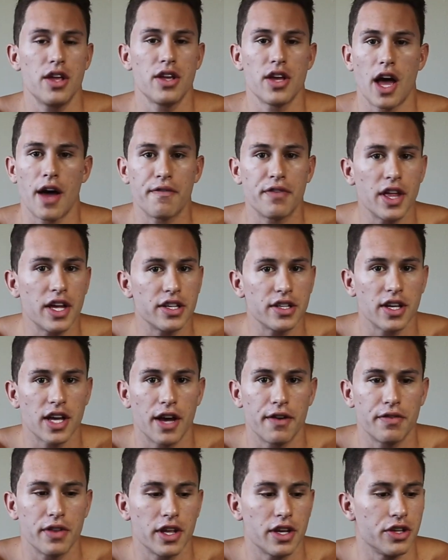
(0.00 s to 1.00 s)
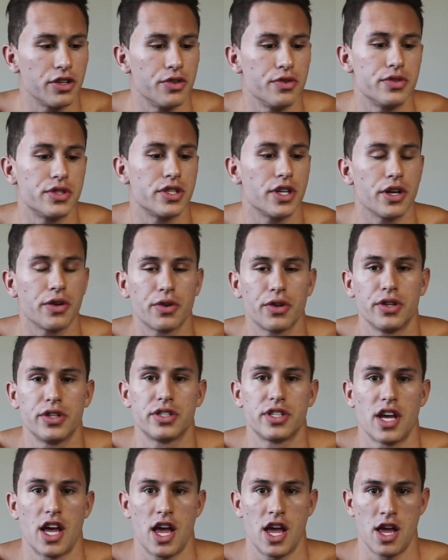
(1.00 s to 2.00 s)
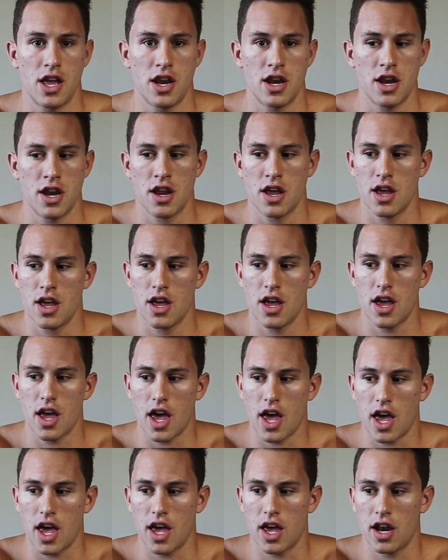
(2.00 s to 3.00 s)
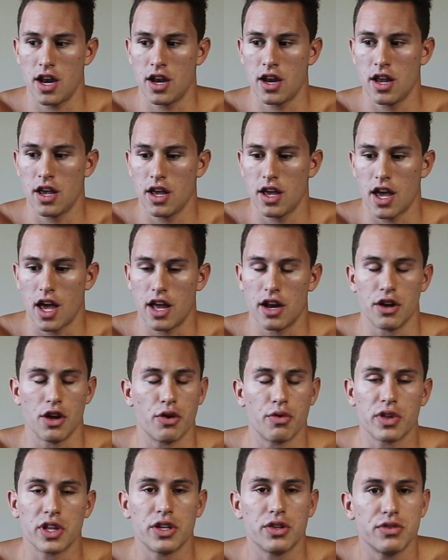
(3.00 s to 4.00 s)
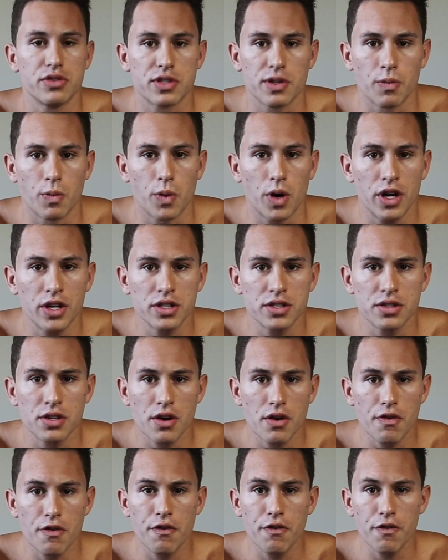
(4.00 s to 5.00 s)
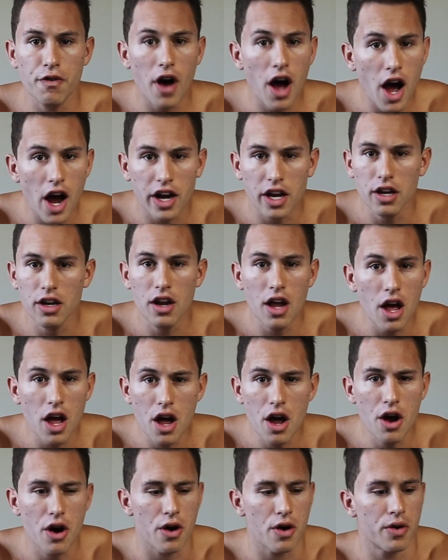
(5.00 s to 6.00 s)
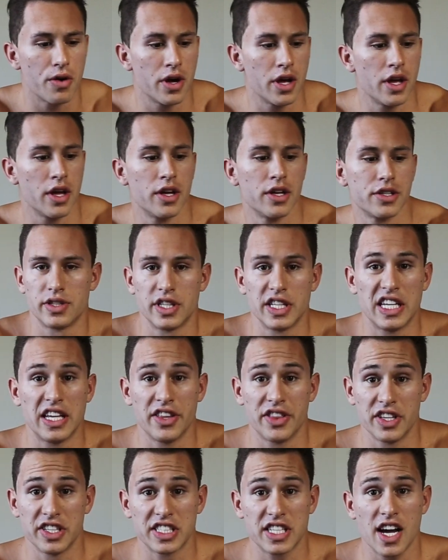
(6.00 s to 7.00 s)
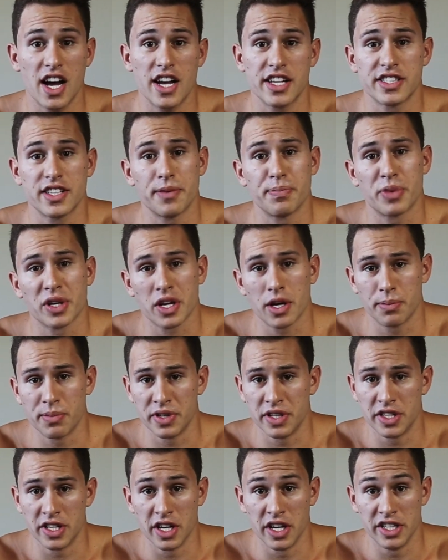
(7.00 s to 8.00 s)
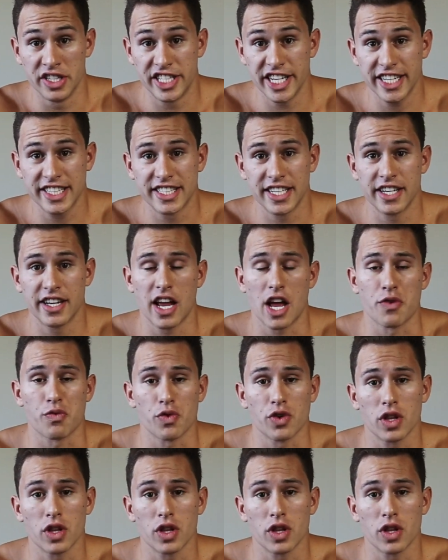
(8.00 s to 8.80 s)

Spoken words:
have they used steroids and they only use them once? Fuck no. These guys then become addicted and